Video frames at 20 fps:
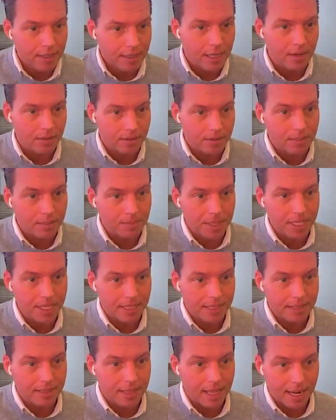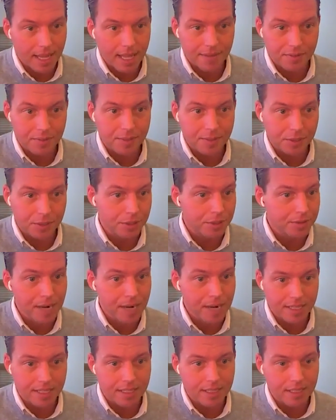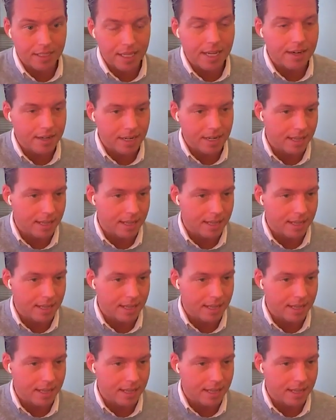Now, something that'll have to be sooner rather than later,